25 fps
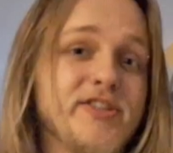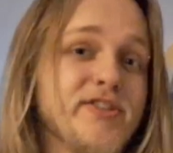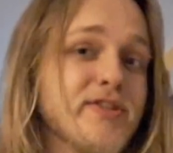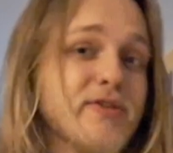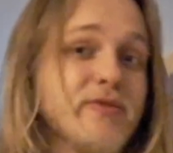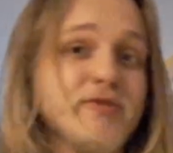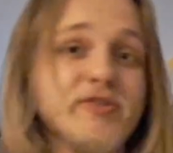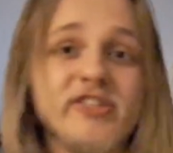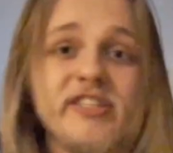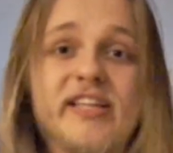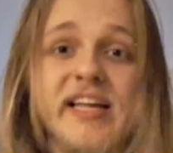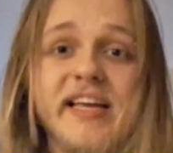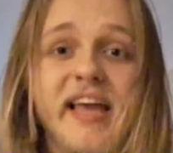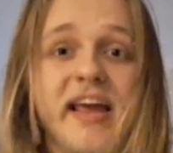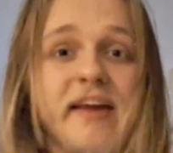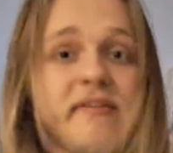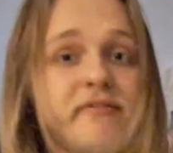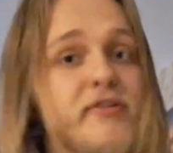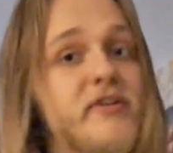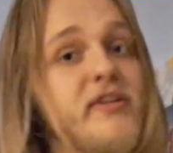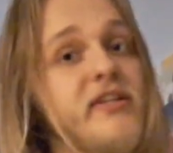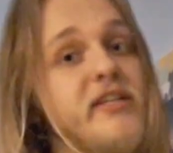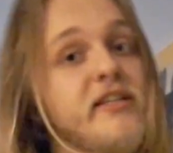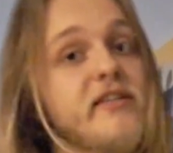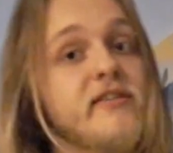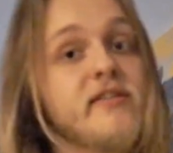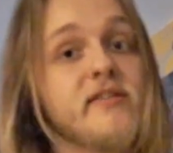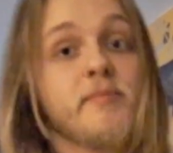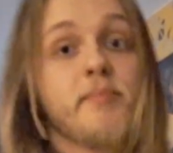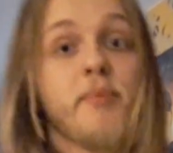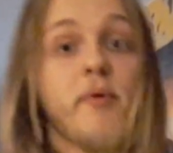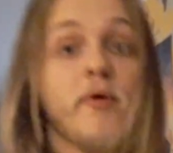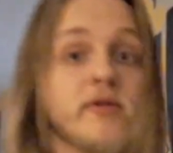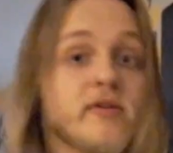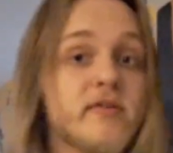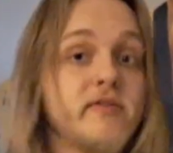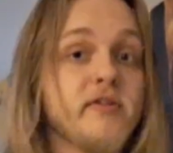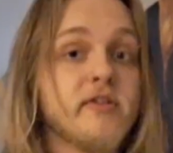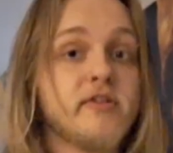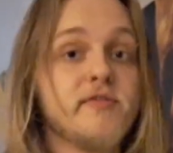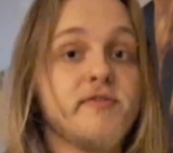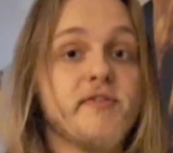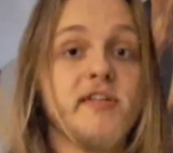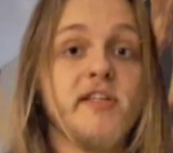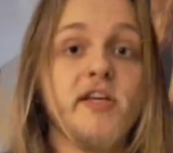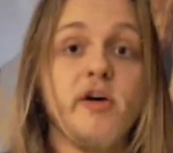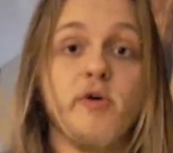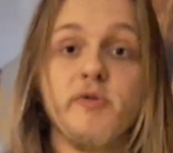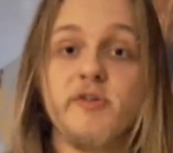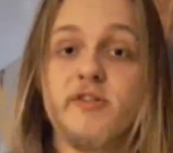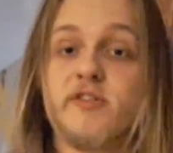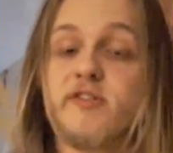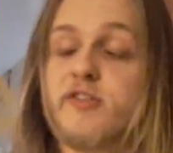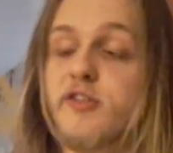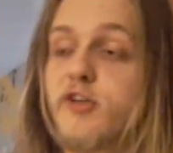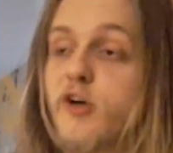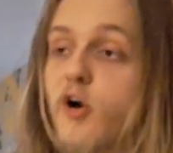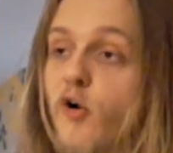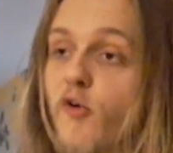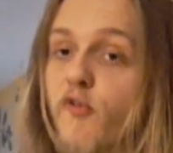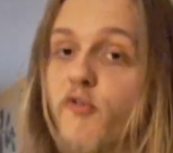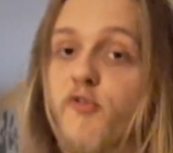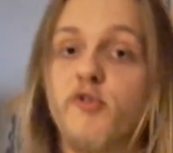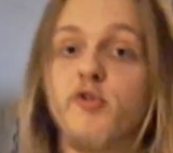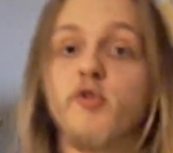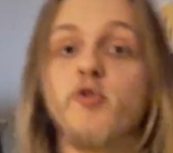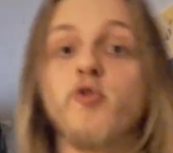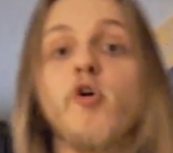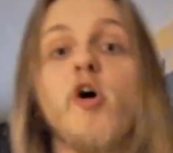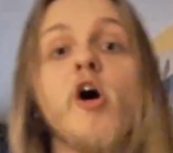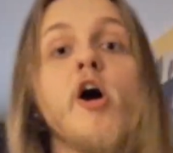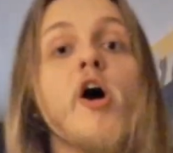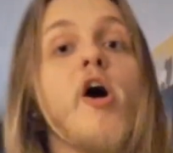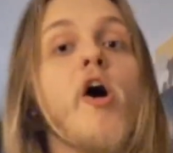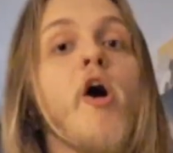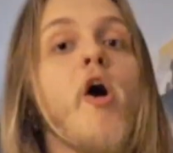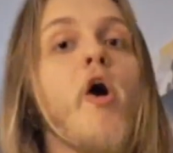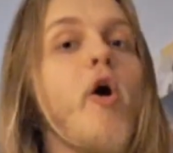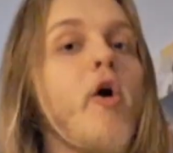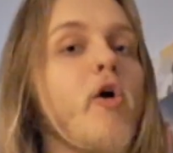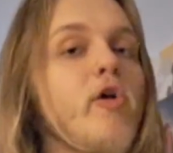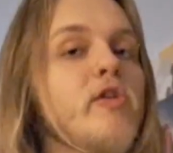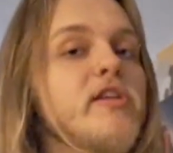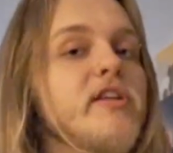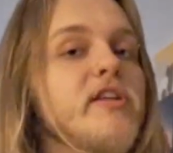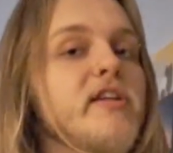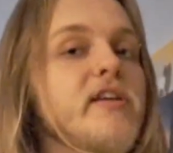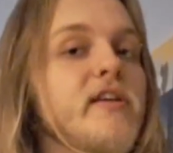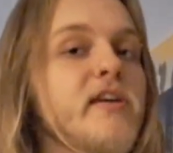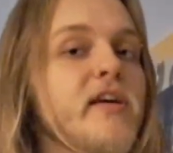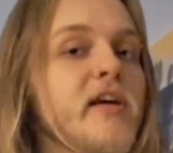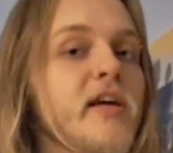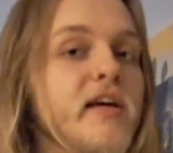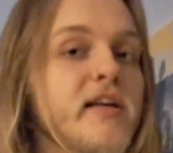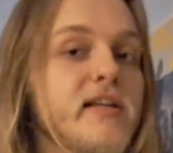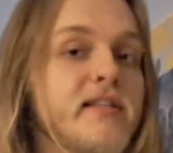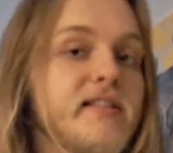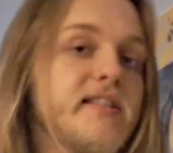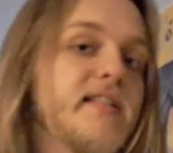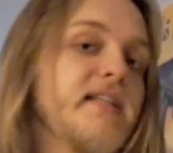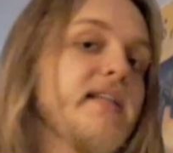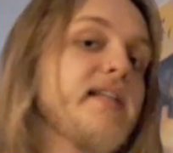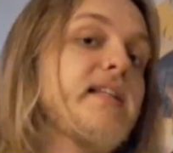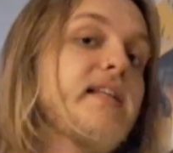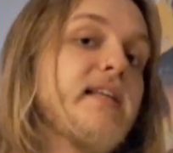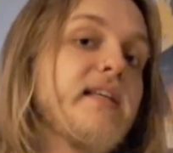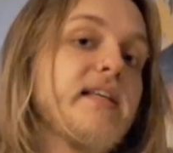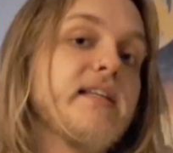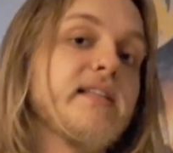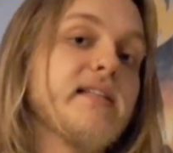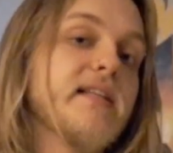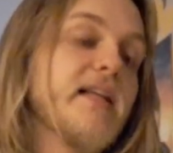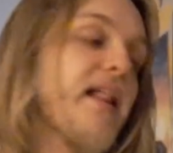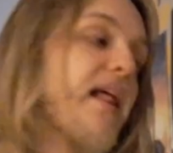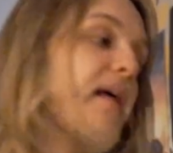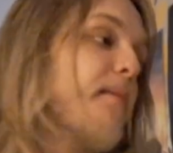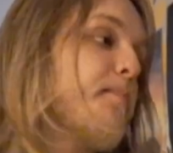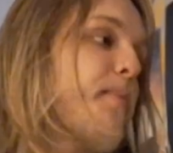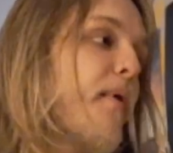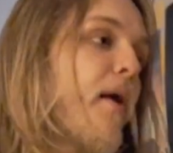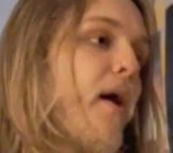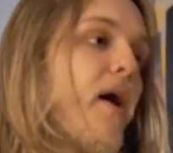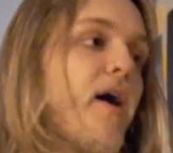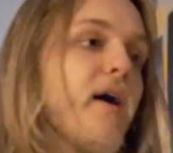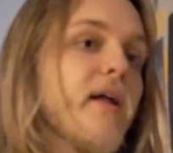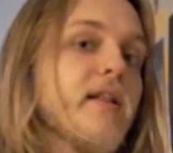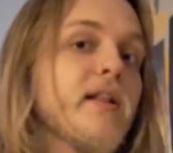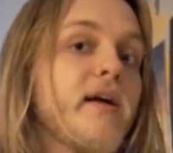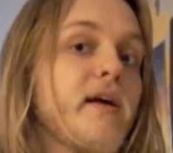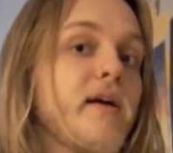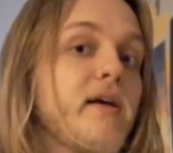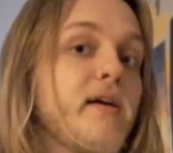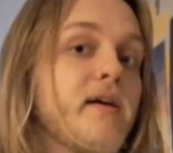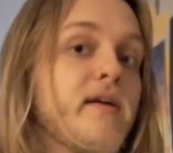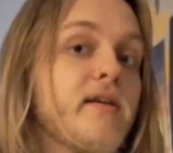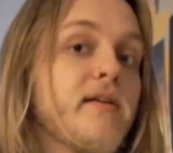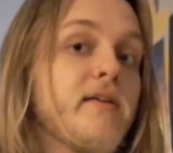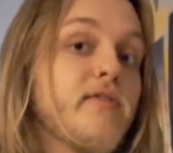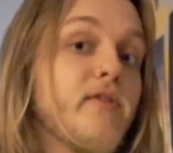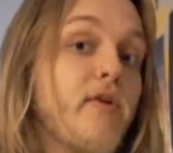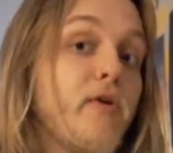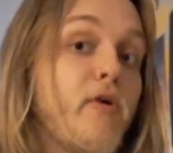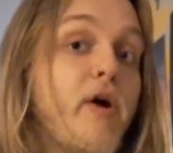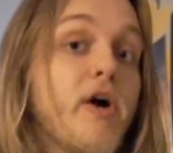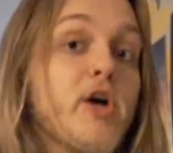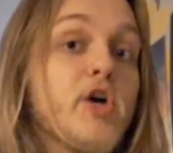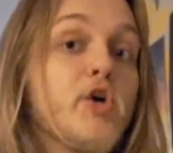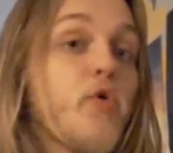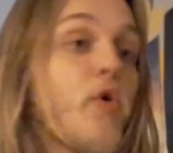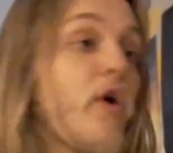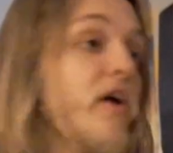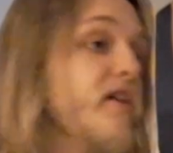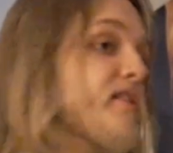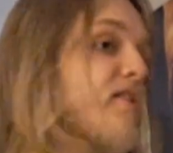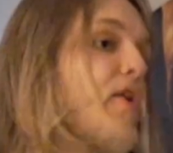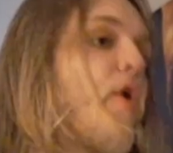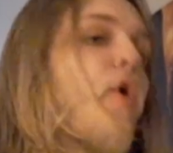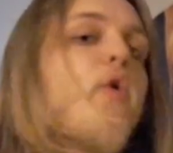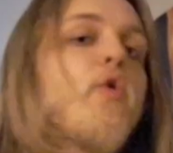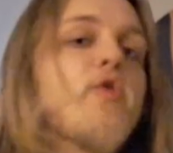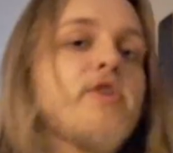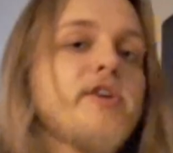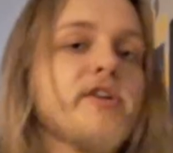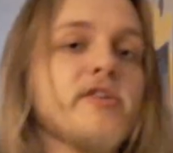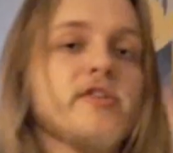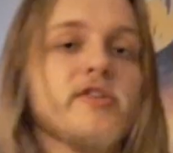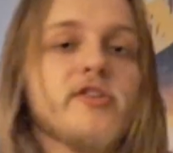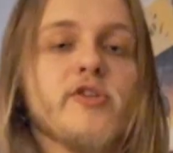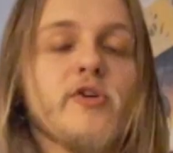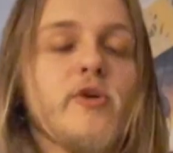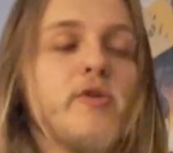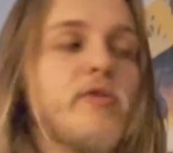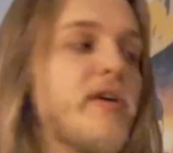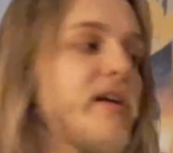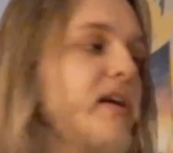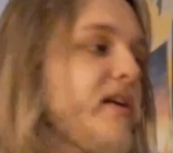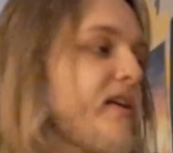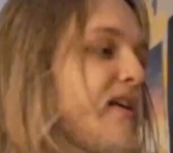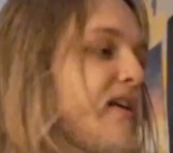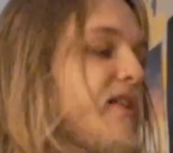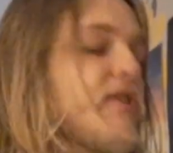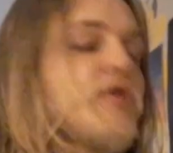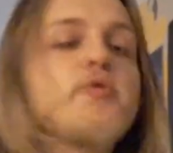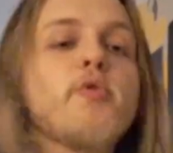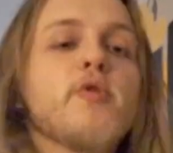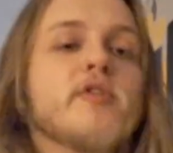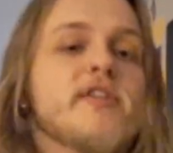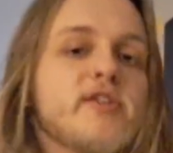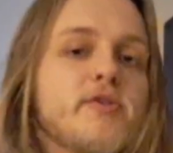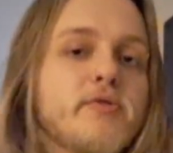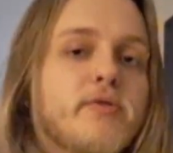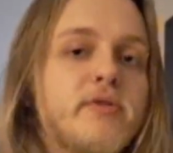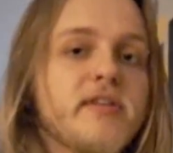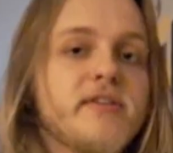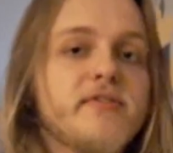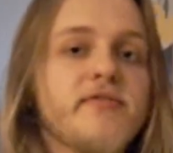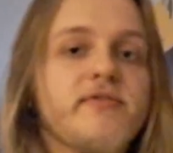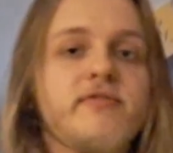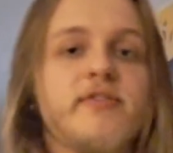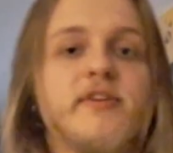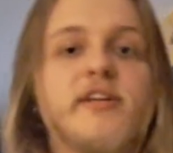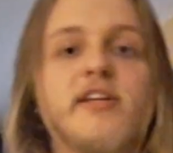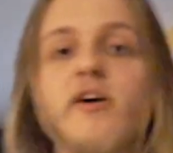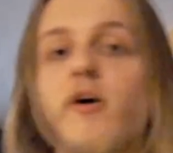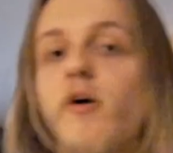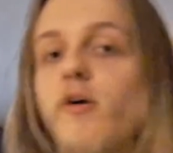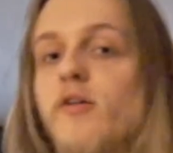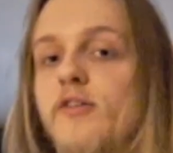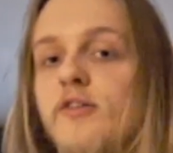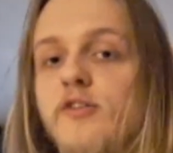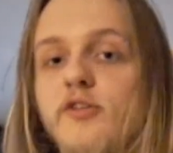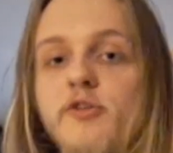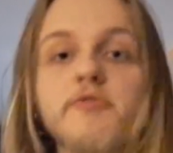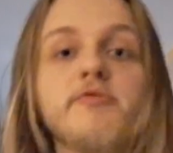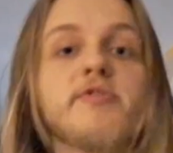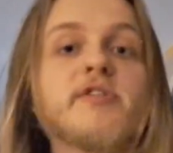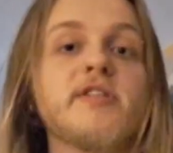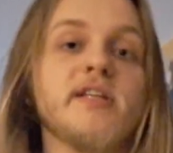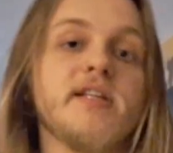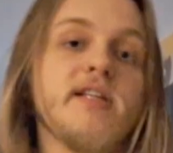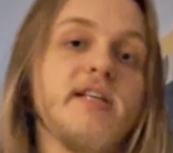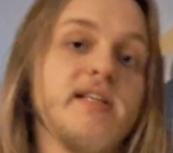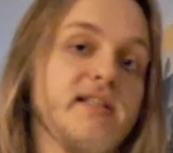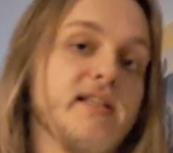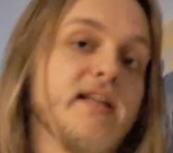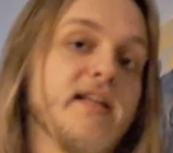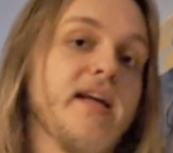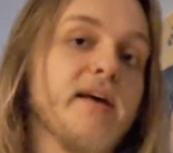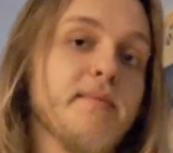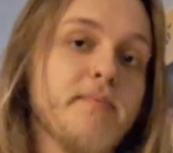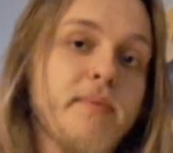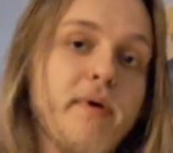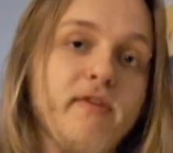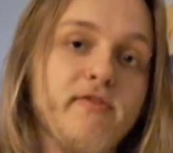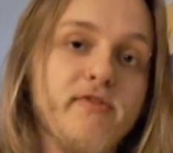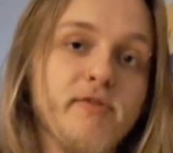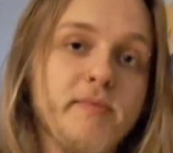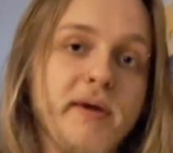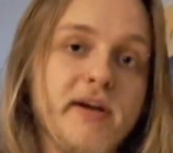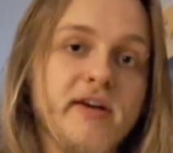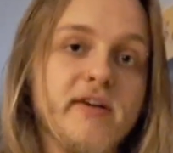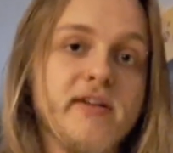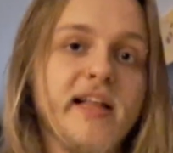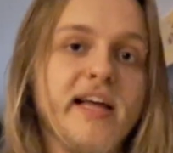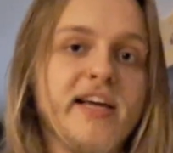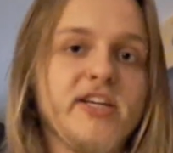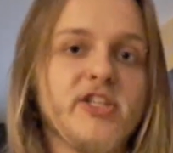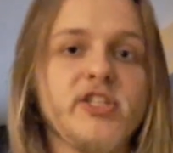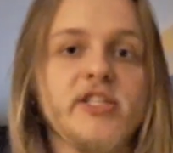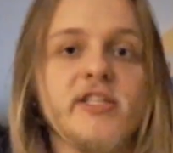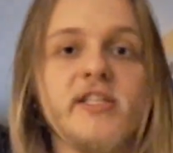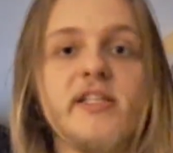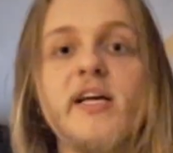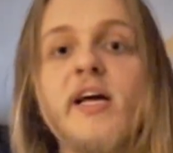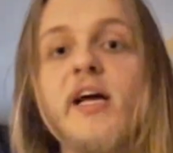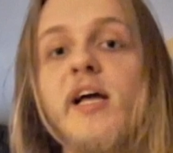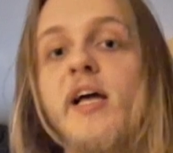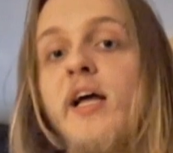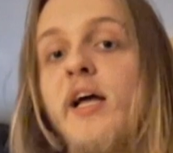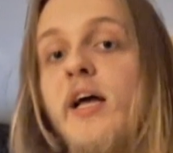So just like every year, the point of this video is to go through all the CDs that I bought, across the whole year. So in 2023, all the new CDs that I bought for my collection.